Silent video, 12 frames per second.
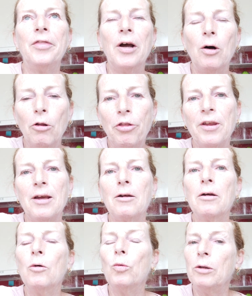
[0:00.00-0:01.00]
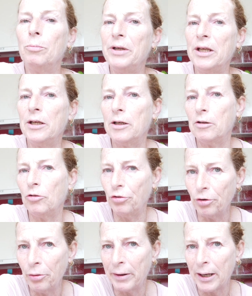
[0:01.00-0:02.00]
The whole thing will be in
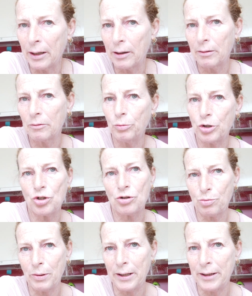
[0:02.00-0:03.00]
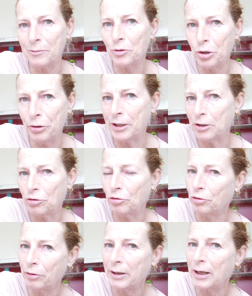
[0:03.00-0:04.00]
Zurich, which is why I'm going
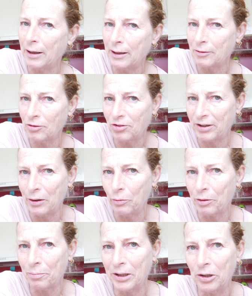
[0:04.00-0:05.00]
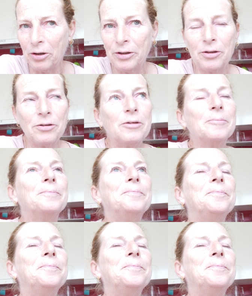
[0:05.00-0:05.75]
to Zurich and stay with my daughter.